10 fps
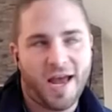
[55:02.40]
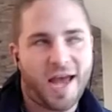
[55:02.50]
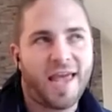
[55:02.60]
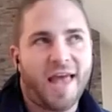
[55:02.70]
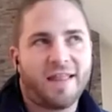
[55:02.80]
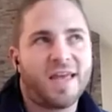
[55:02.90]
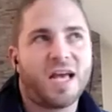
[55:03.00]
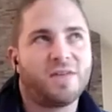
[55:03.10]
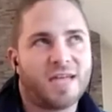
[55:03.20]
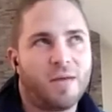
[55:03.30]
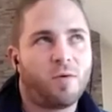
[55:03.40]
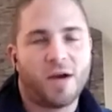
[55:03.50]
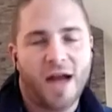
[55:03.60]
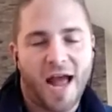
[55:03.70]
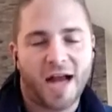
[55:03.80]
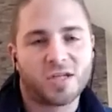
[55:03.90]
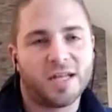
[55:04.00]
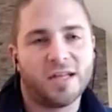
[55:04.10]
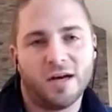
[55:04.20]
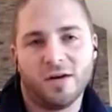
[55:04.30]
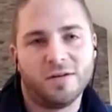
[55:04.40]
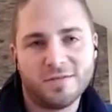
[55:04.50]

I can't think of a time when we're actually alone.